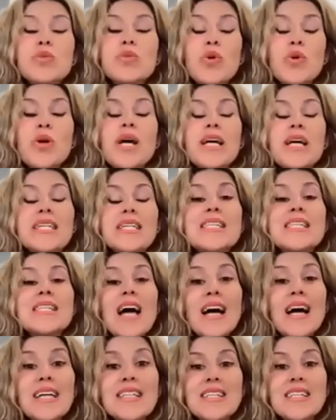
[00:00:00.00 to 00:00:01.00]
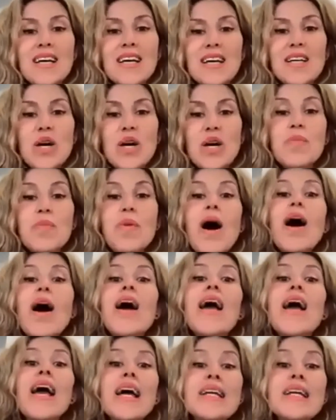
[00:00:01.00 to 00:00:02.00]
more excited about
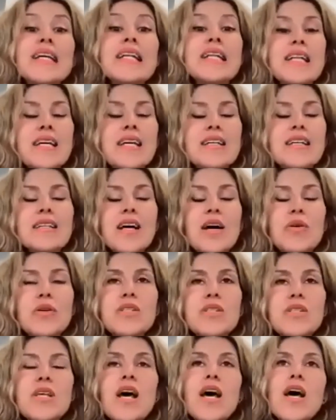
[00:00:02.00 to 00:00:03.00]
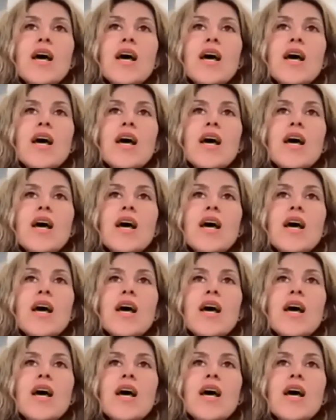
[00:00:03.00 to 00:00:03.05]
anything that was